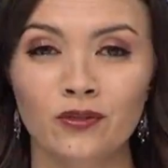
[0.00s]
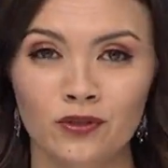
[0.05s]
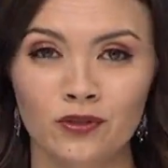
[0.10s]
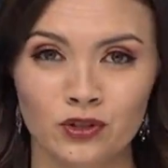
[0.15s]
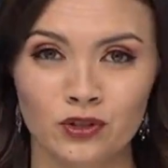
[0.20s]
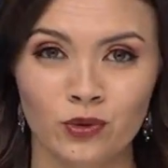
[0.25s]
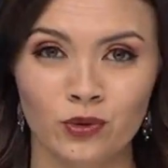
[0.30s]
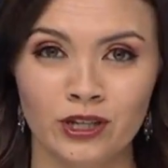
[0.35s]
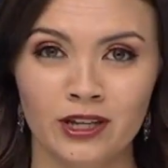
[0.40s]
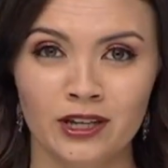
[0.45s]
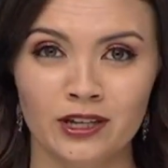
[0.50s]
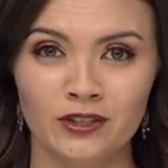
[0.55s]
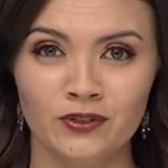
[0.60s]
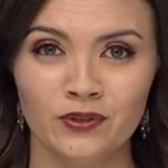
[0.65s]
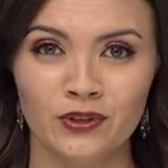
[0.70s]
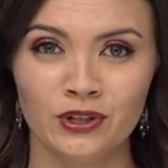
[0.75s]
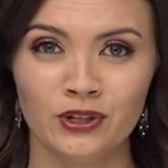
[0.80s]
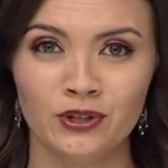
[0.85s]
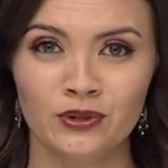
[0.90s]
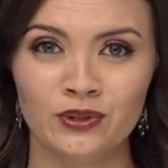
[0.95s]
Thank you for joining
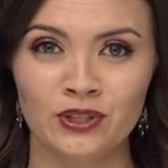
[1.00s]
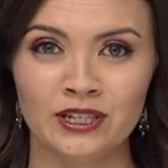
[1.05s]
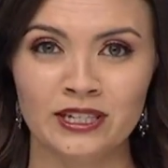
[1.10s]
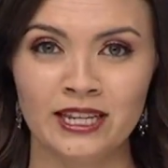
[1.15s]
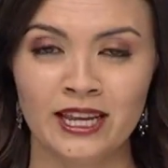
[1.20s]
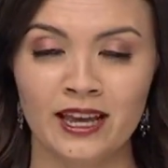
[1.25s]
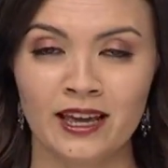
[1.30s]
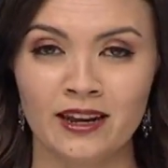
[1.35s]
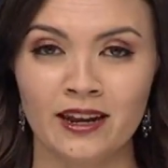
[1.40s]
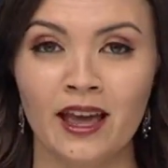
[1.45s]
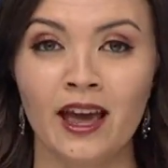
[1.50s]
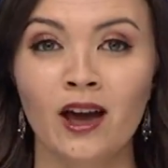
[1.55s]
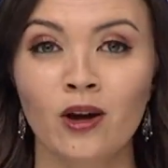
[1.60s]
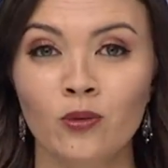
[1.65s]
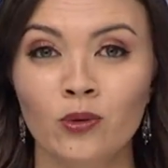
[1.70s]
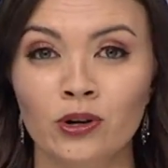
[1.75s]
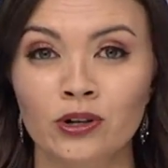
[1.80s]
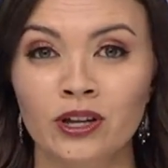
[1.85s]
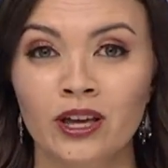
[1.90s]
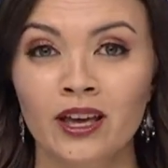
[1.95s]
us for the news at 10.
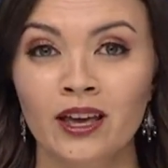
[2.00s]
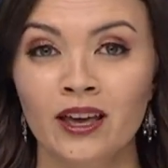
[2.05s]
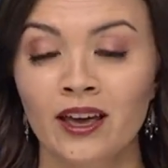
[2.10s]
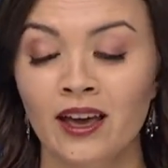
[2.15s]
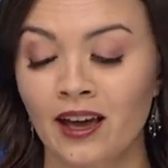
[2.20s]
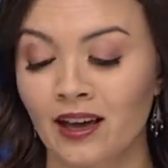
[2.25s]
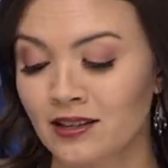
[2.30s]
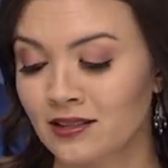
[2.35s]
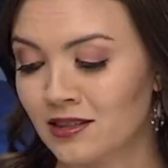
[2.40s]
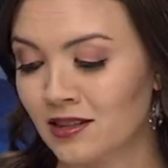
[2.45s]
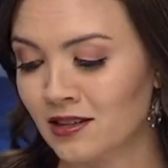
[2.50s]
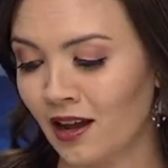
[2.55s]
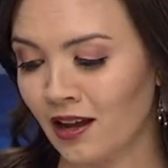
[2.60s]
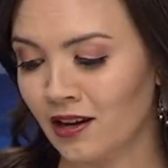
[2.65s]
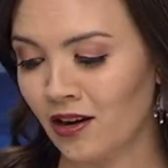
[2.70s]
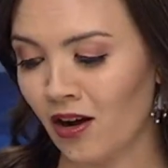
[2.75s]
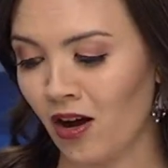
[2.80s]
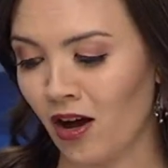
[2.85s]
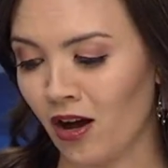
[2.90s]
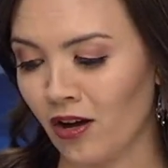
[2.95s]
Howard has the
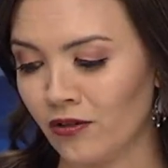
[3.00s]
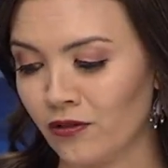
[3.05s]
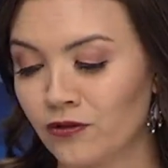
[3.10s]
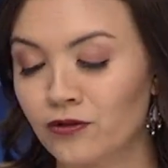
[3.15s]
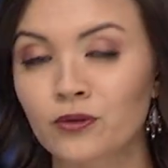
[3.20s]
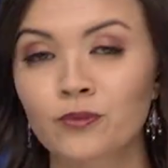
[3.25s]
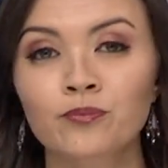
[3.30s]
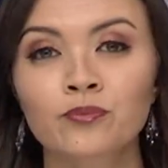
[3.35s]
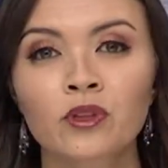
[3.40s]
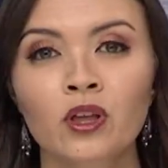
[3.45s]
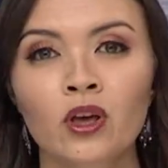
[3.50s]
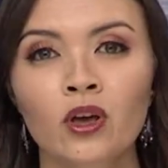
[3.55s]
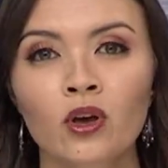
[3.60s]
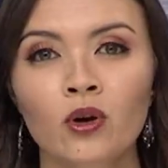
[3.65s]
night off.